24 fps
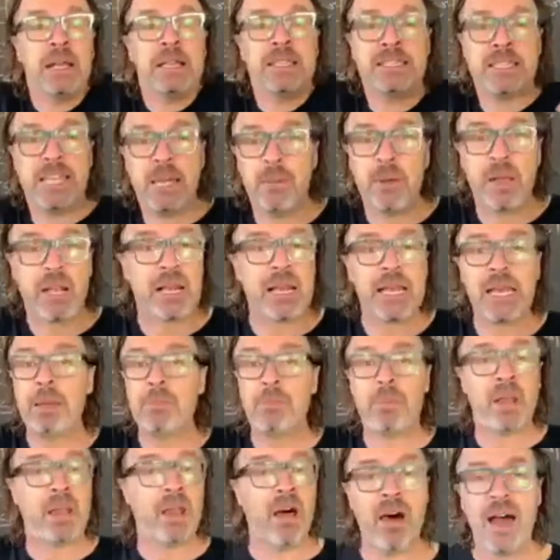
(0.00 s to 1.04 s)
typically,
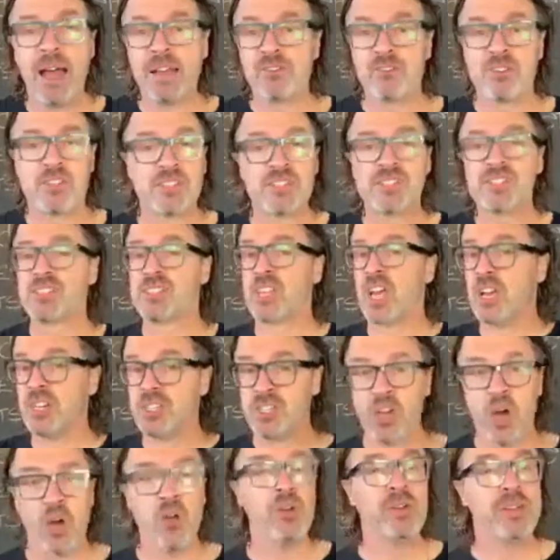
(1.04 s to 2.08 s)
podiatrists
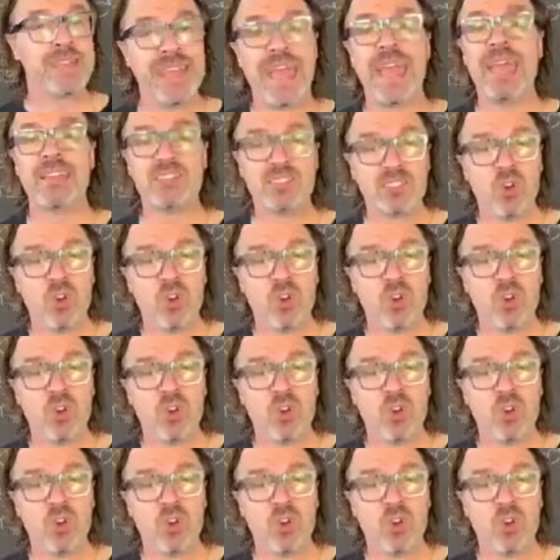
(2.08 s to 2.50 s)
don't get